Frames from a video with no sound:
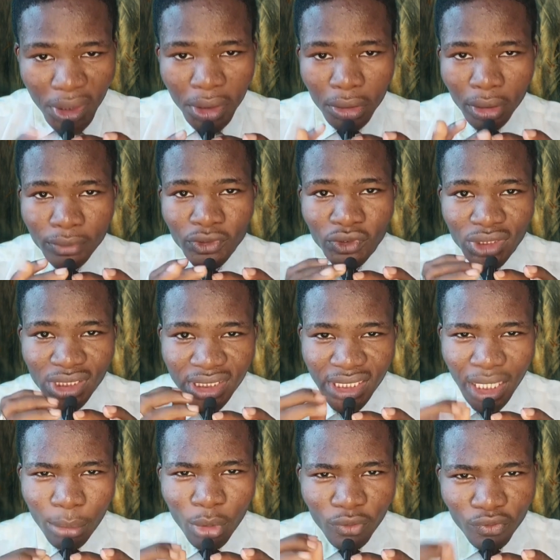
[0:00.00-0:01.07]
when it comes to this
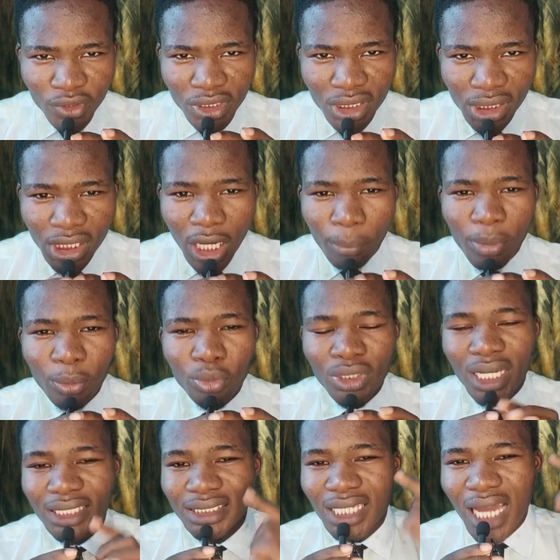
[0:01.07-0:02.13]
game of reading are people
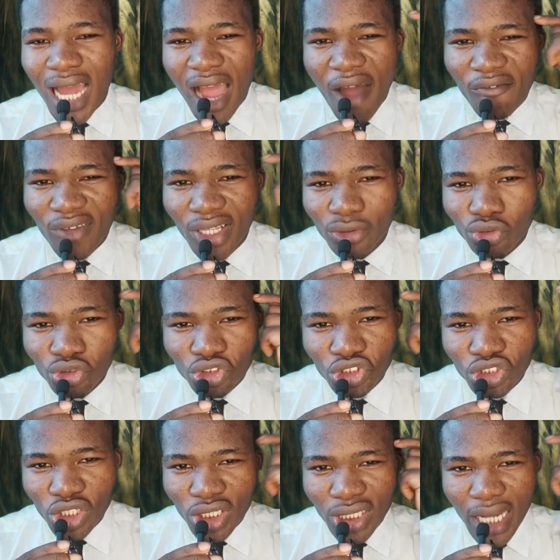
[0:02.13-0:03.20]
that have learned to
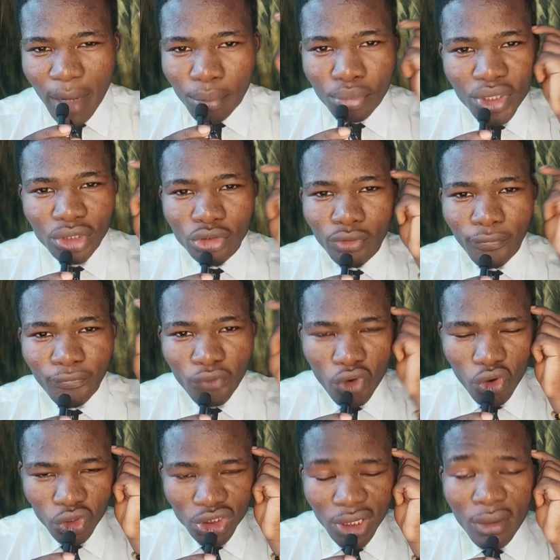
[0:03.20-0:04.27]
train their brain to
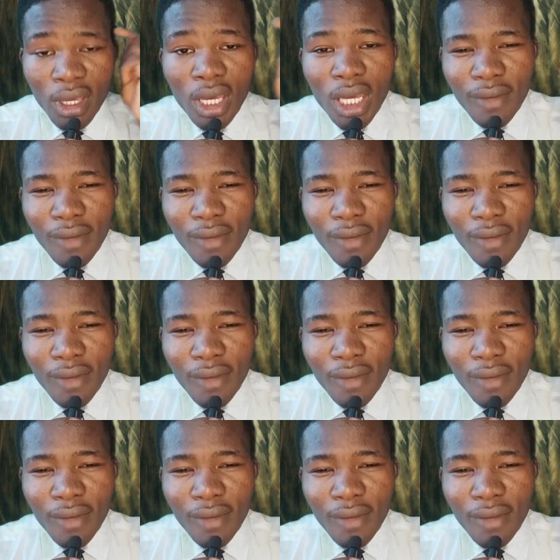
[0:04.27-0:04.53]
focus.